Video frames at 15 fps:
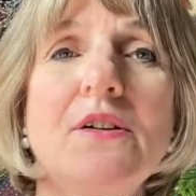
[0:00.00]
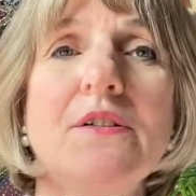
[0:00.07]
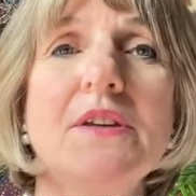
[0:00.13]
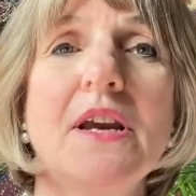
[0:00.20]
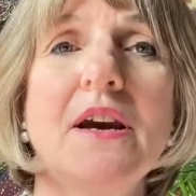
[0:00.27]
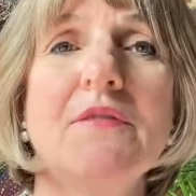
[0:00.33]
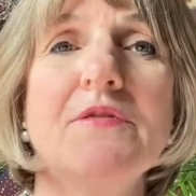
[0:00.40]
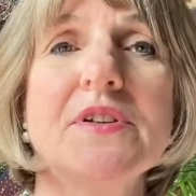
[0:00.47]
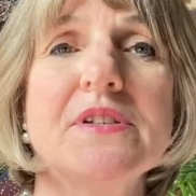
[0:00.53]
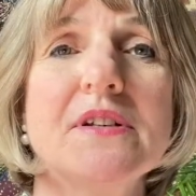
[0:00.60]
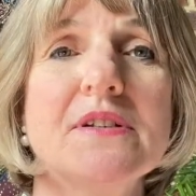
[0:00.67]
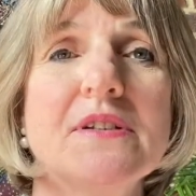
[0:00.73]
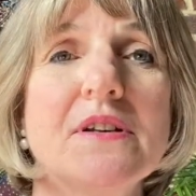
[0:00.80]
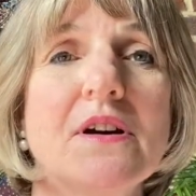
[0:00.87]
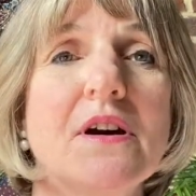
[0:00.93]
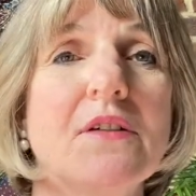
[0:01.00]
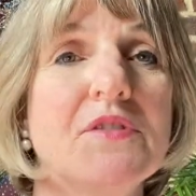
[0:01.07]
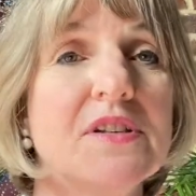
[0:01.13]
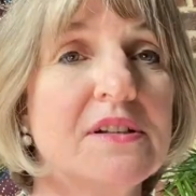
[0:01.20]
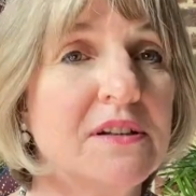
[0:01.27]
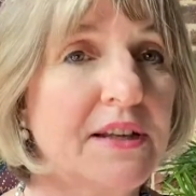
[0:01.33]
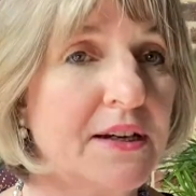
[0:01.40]
on the emphasis of the
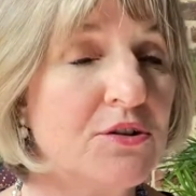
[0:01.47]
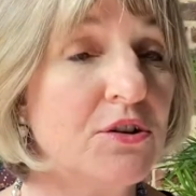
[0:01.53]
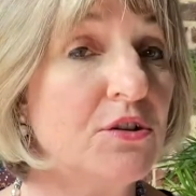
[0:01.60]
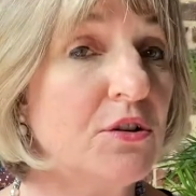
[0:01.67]
selection